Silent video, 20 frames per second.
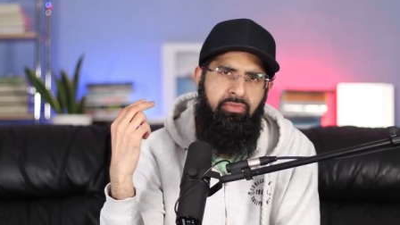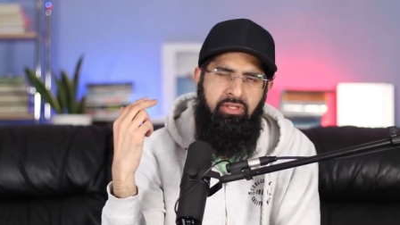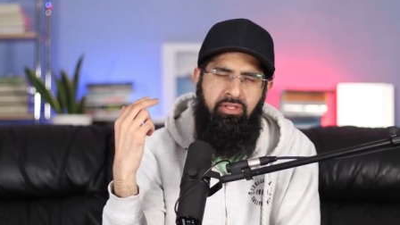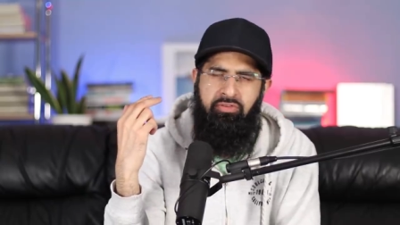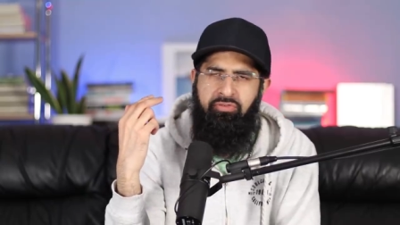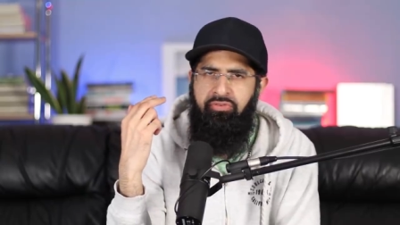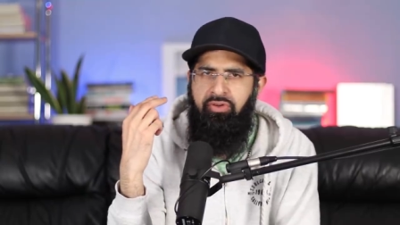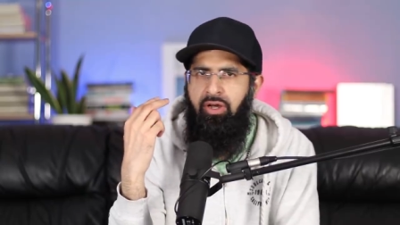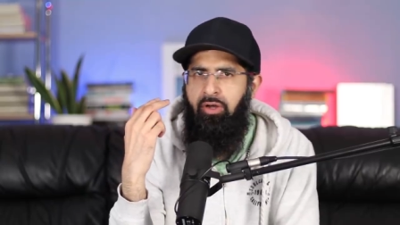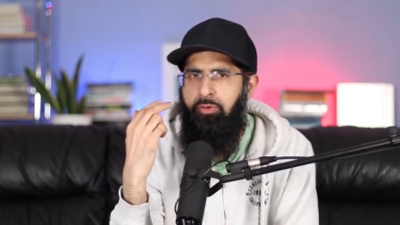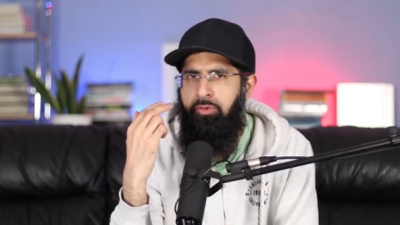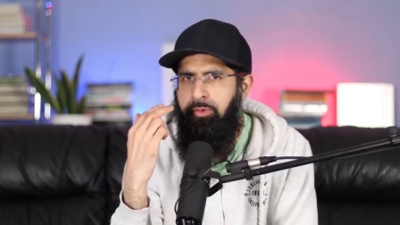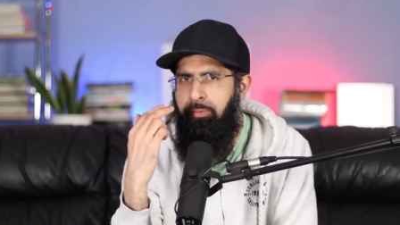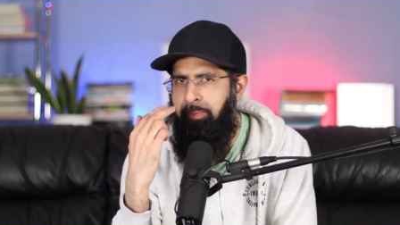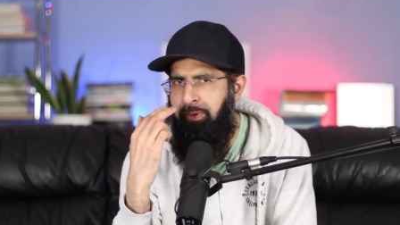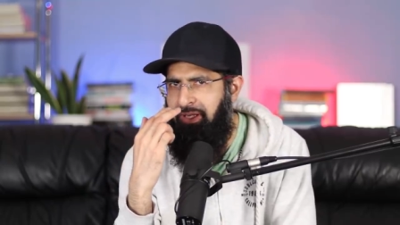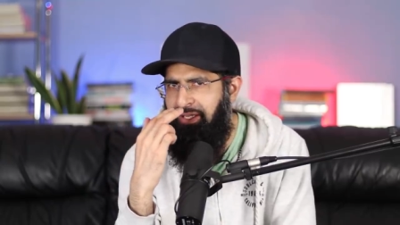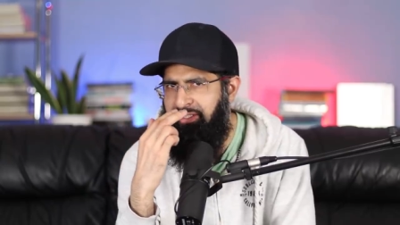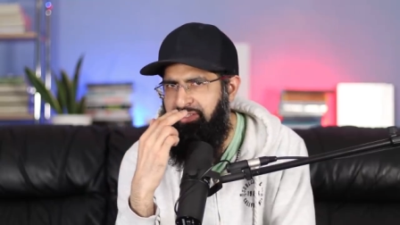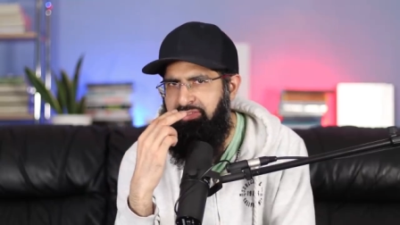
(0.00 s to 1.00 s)
He found a
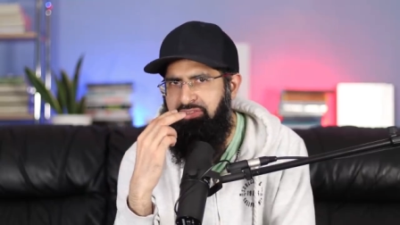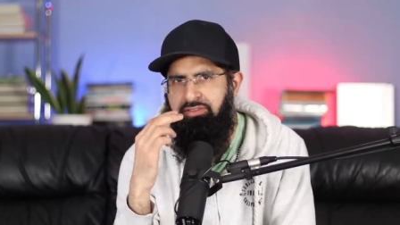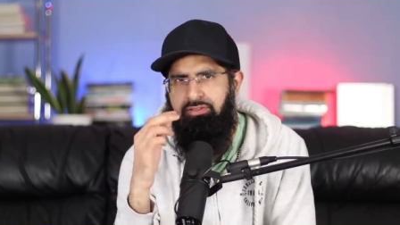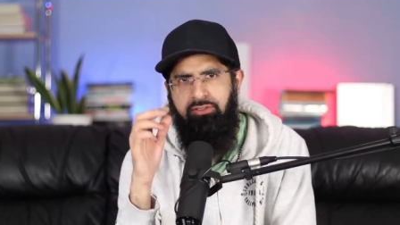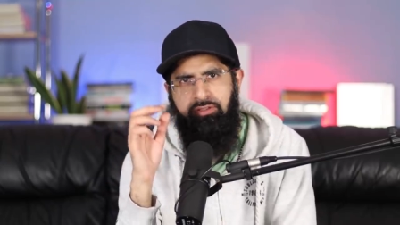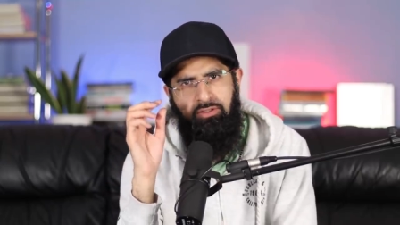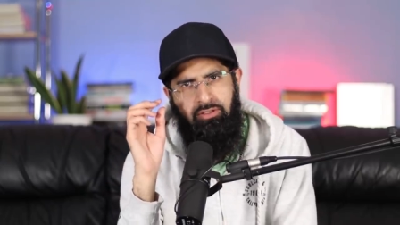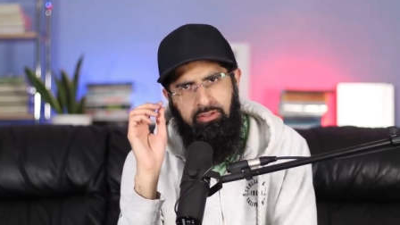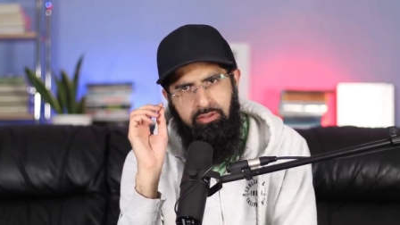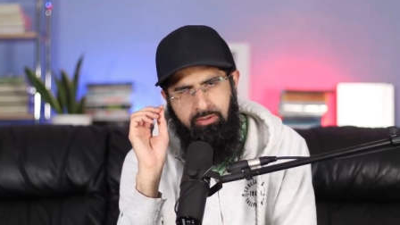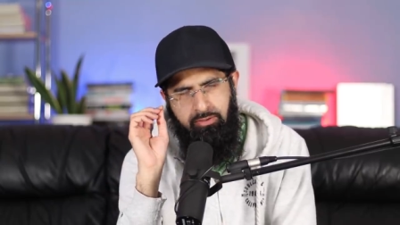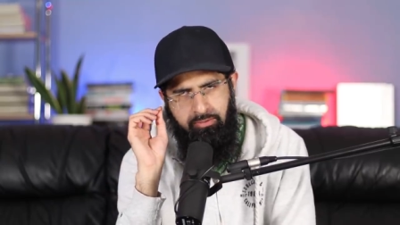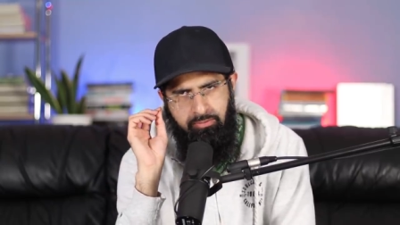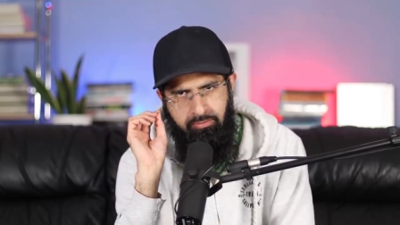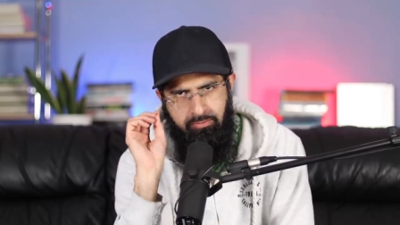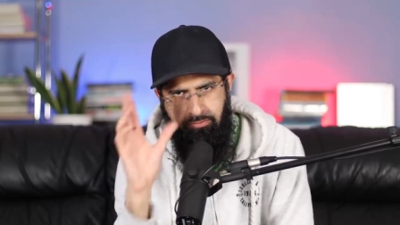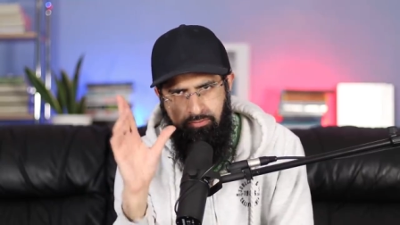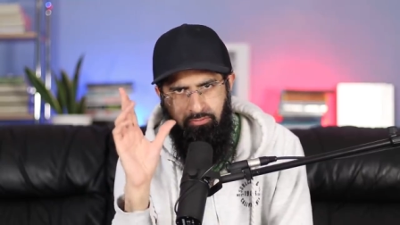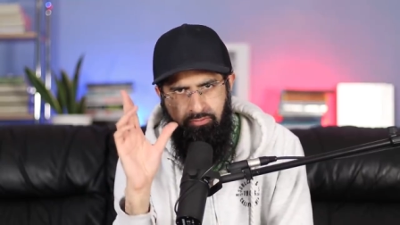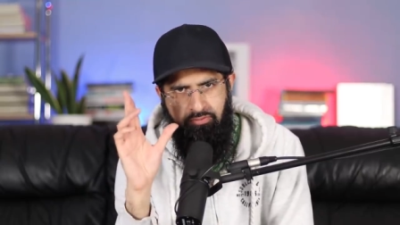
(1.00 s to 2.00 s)
place,
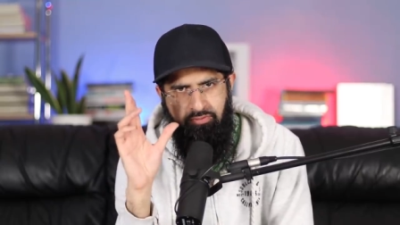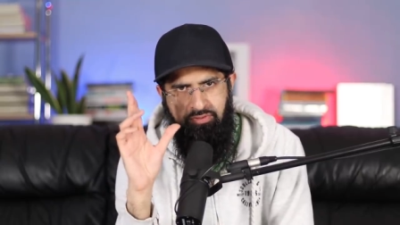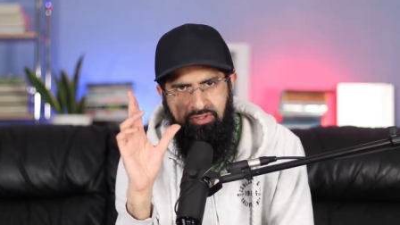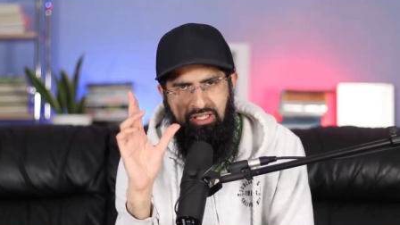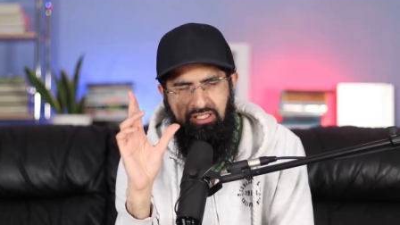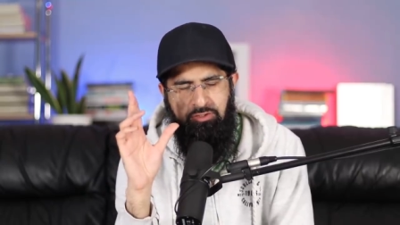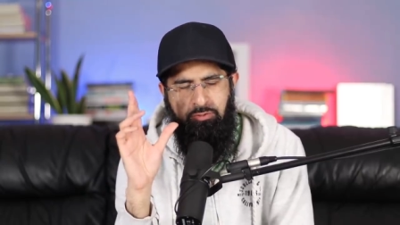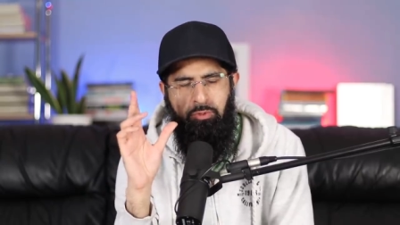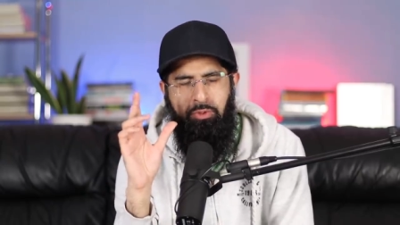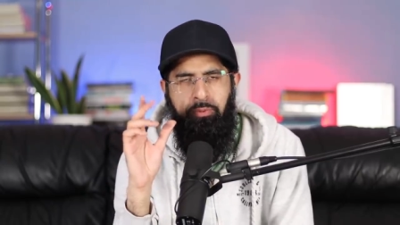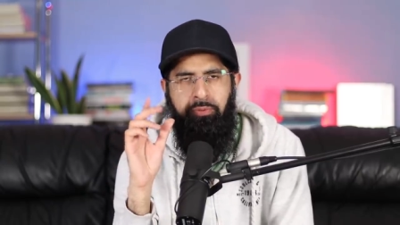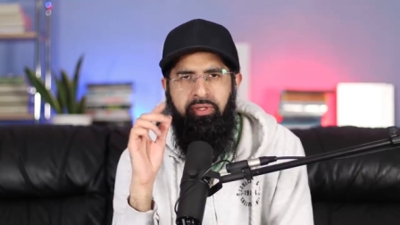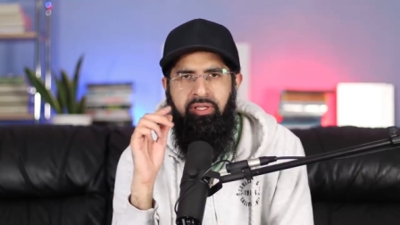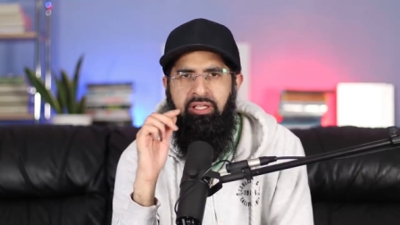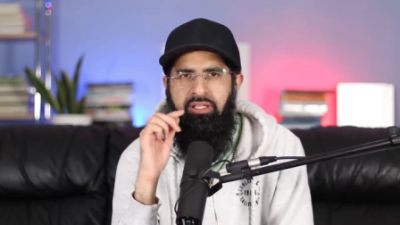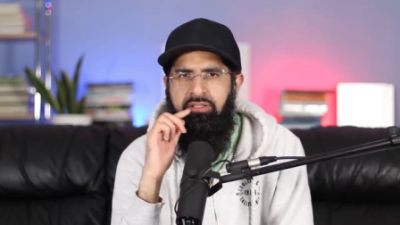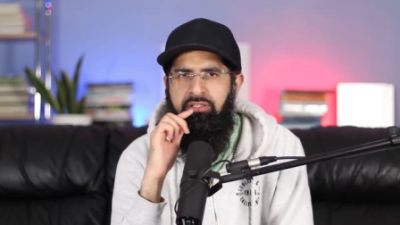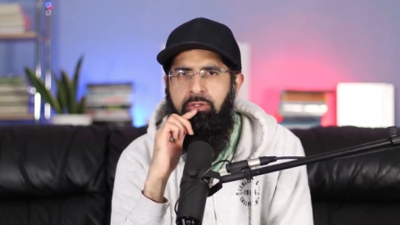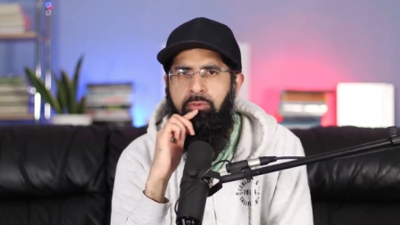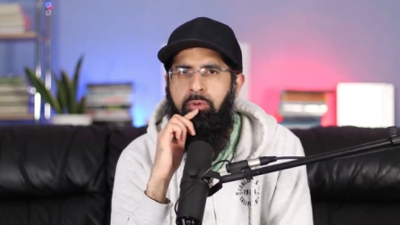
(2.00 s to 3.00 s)
that's where he
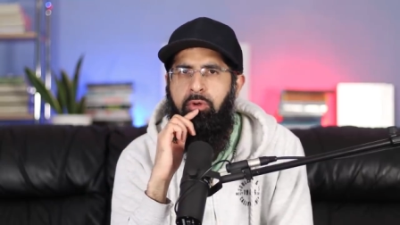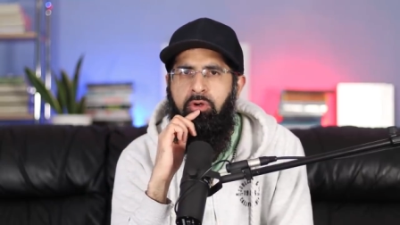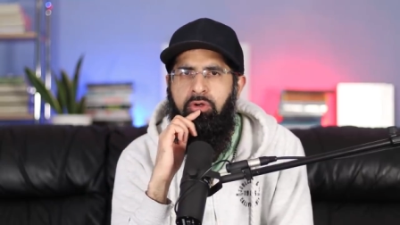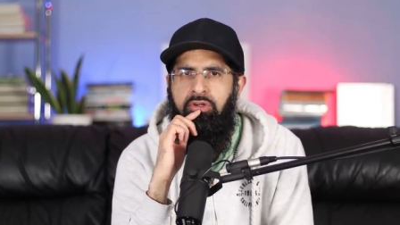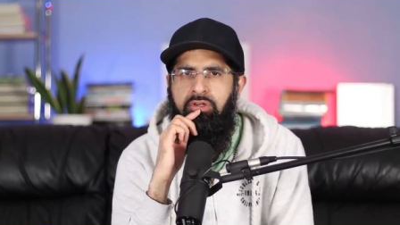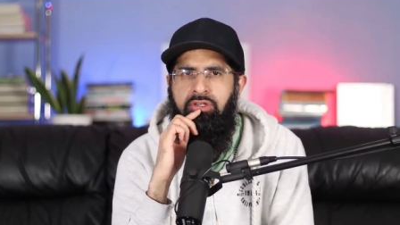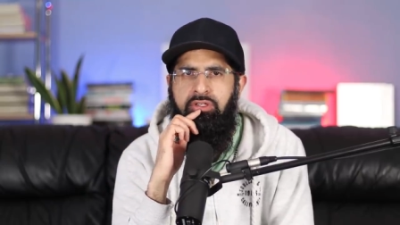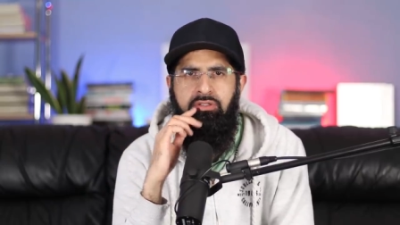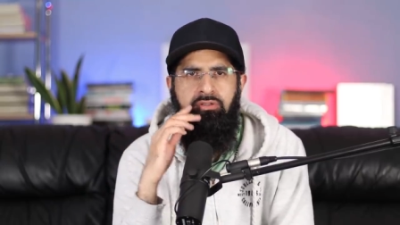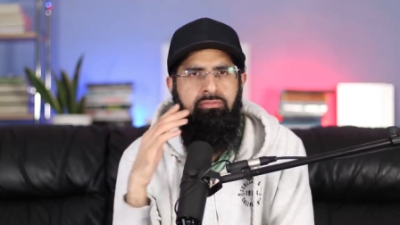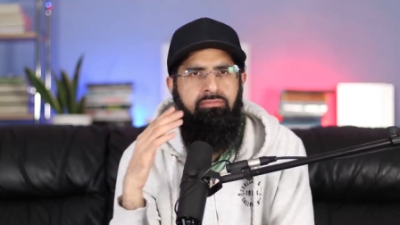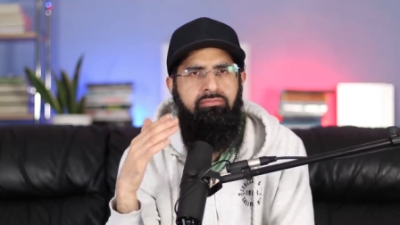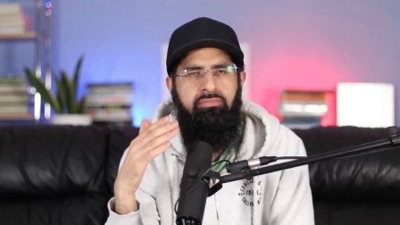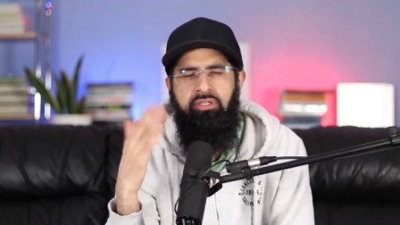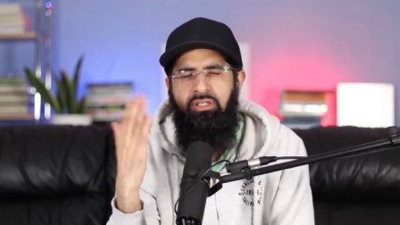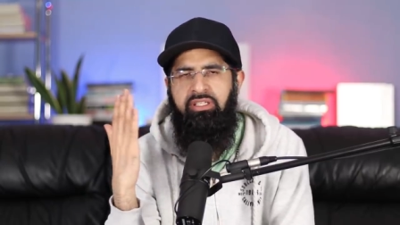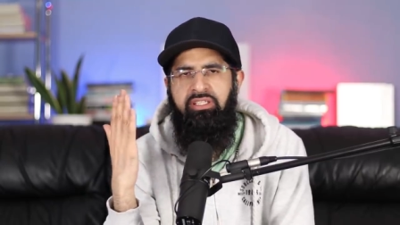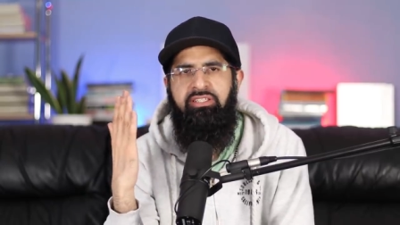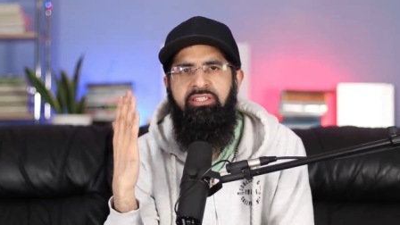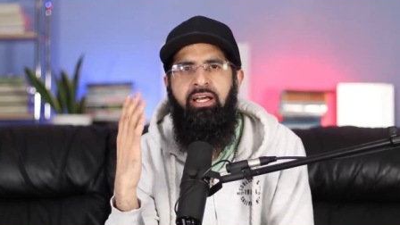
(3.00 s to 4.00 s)
hit the rock,
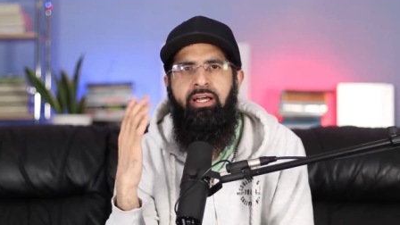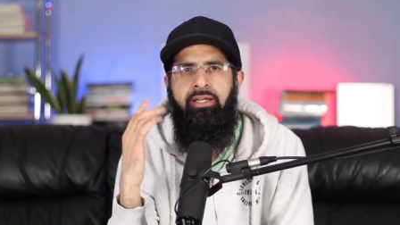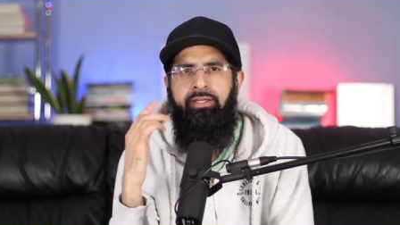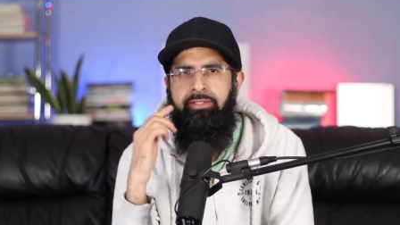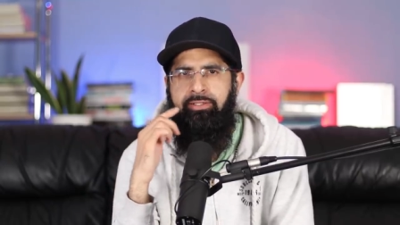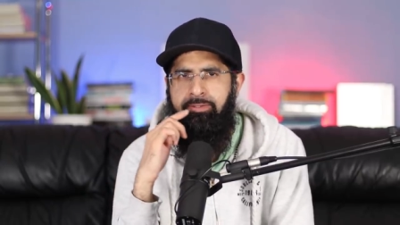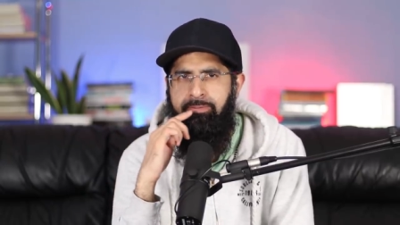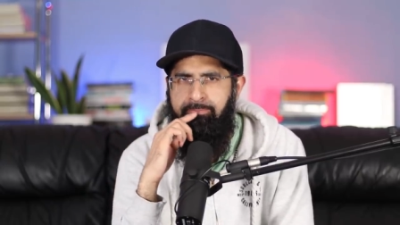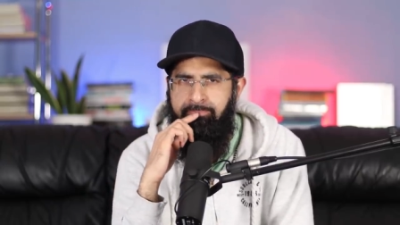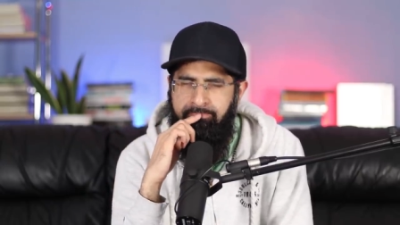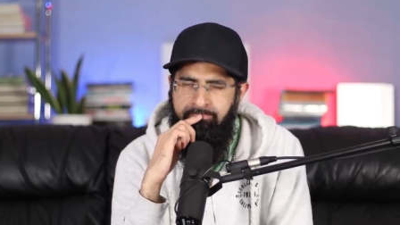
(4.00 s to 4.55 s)
and he died.